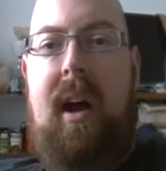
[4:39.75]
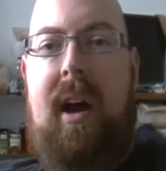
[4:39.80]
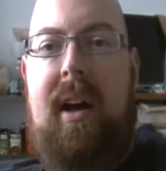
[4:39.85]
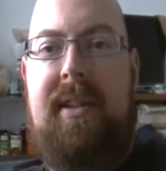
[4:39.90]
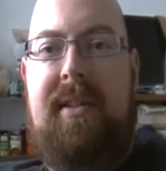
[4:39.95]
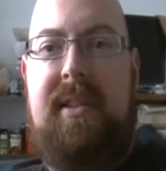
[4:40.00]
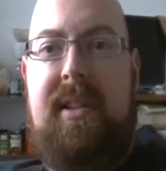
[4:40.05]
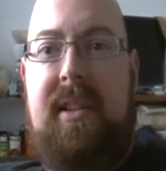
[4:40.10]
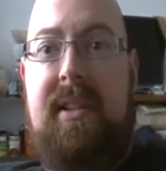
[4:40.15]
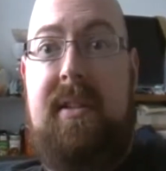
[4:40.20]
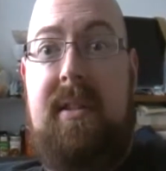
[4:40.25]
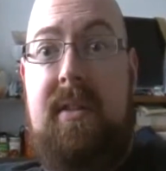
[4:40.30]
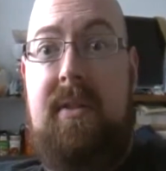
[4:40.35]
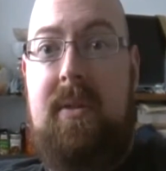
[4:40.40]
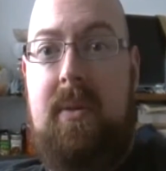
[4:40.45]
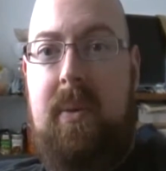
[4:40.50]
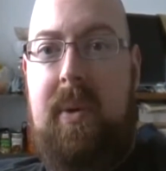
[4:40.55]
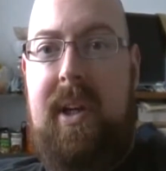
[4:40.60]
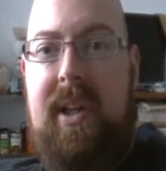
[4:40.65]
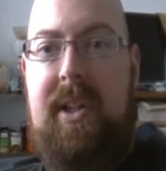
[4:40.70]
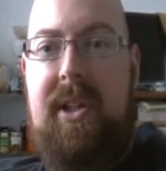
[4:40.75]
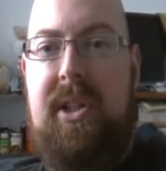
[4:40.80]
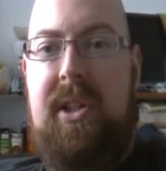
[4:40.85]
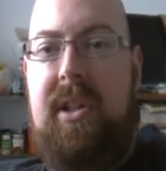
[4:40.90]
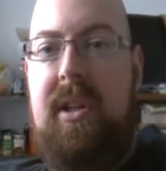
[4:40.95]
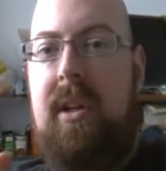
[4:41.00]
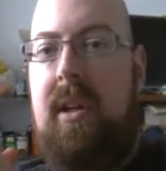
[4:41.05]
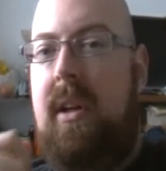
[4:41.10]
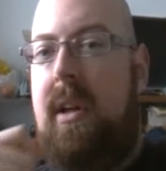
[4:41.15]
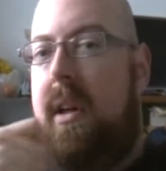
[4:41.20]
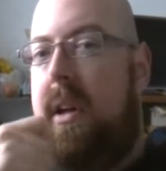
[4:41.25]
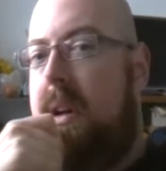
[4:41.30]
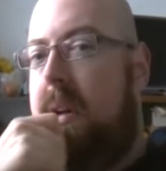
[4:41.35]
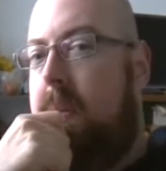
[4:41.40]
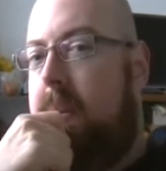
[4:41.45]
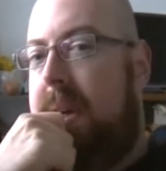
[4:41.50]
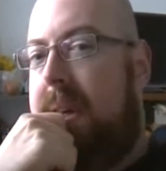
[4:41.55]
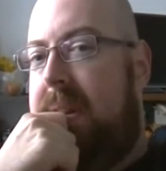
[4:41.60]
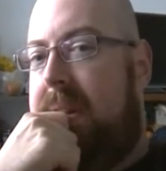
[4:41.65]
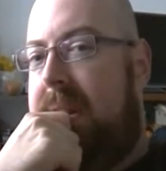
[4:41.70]
uh, Season of the Witch,
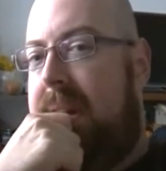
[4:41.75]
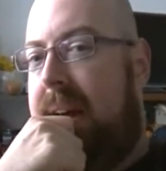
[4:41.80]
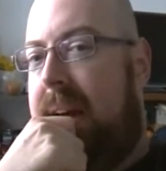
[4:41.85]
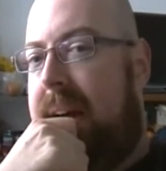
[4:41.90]
with.